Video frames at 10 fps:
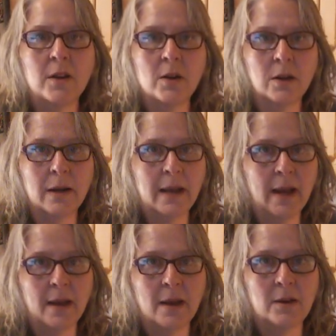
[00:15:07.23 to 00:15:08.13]
you're going to
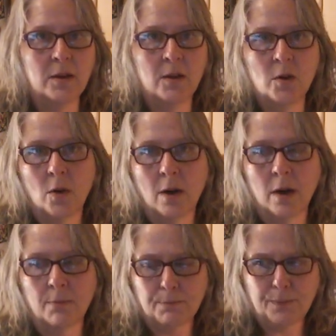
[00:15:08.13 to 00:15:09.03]
get
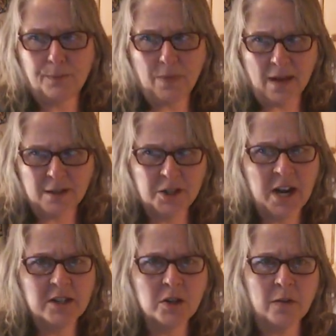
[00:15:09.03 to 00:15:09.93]
your
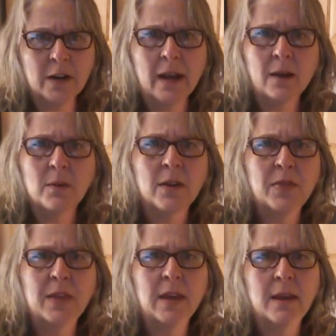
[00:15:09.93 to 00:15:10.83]
changeover kit
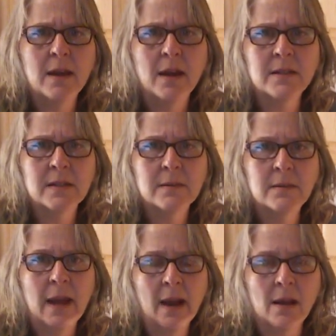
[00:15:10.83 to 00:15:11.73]
with the
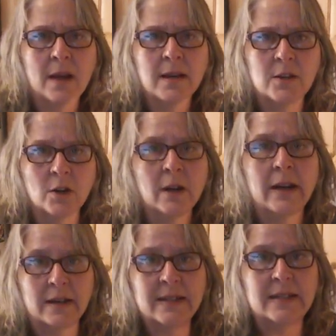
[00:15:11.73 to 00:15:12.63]
catalog, and you're
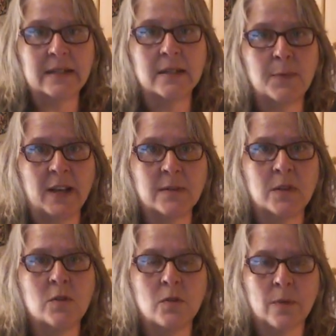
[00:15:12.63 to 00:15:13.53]
going to get a season's best
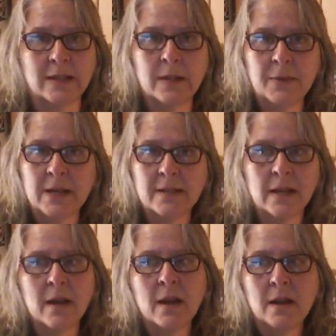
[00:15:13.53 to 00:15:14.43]
with new recipes.